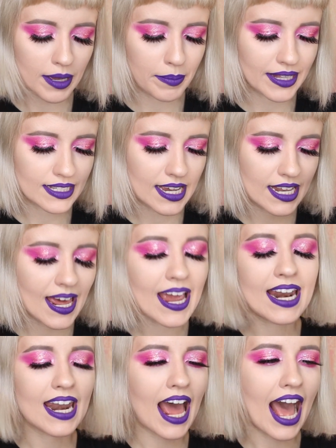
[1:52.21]
pigmented,
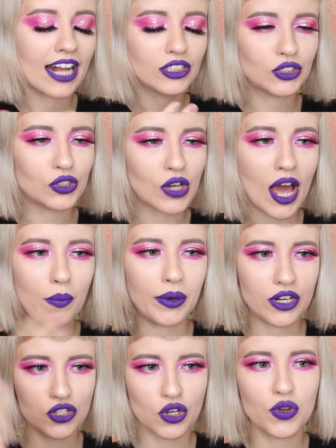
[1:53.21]
and also I
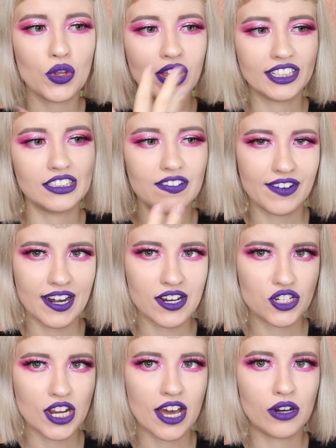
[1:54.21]
want to show you different
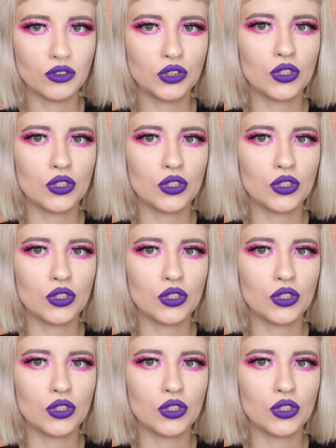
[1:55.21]
eyeshadows.